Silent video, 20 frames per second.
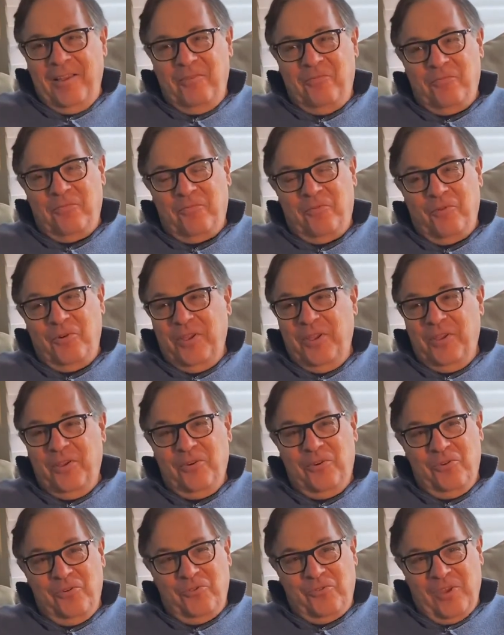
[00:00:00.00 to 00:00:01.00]
for
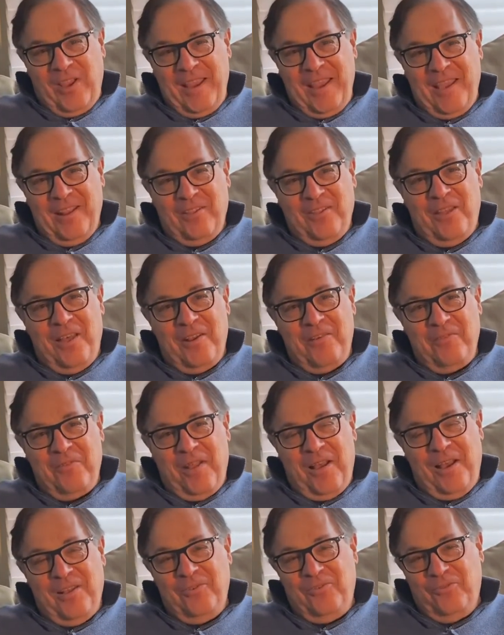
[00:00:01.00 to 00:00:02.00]
years, I had a lot of
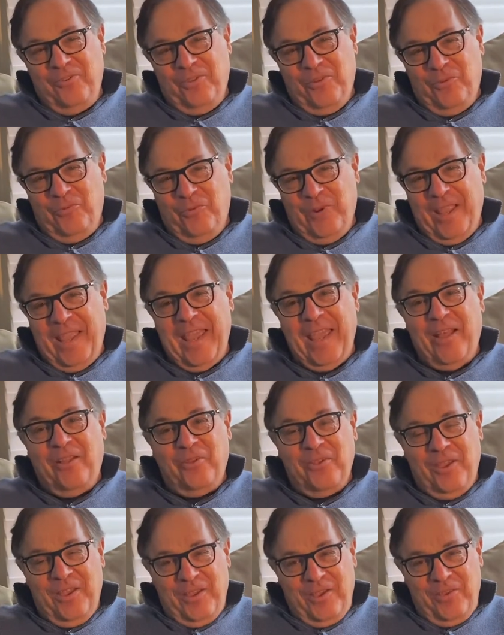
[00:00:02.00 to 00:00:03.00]
Godzilla
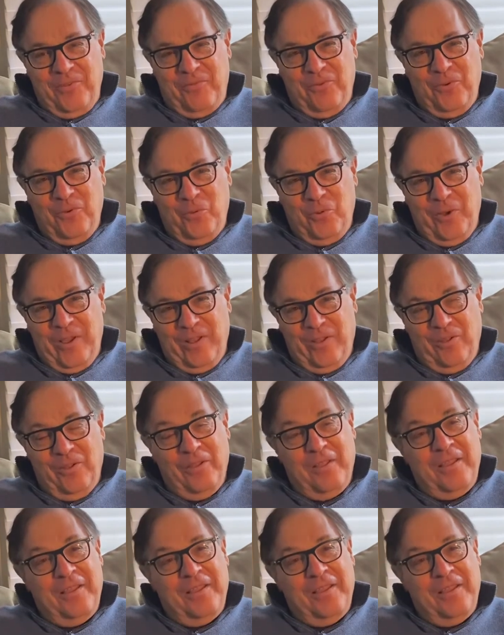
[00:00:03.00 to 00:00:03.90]
regalia, if you will,